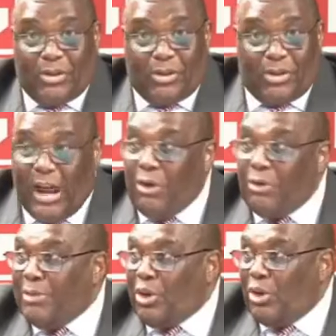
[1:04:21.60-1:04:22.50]
Now,
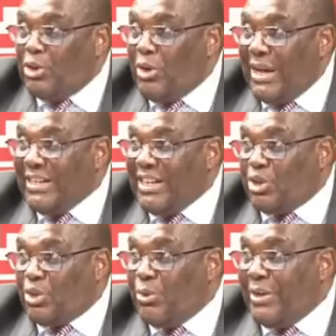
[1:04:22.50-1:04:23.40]
because you can't
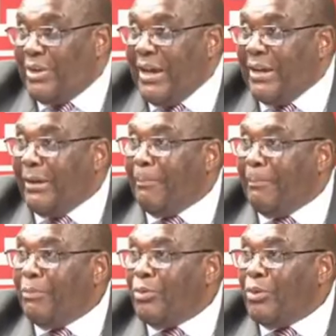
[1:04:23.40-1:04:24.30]
exclude any,
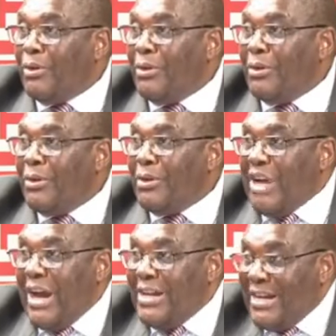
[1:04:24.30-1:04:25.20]

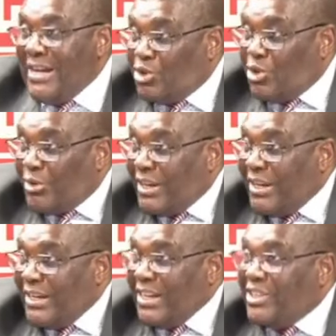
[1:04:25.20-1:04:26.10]
China is already
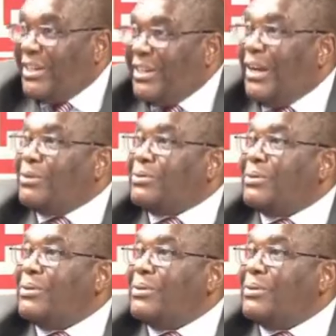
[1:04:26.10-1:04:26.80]
in Nigeria also.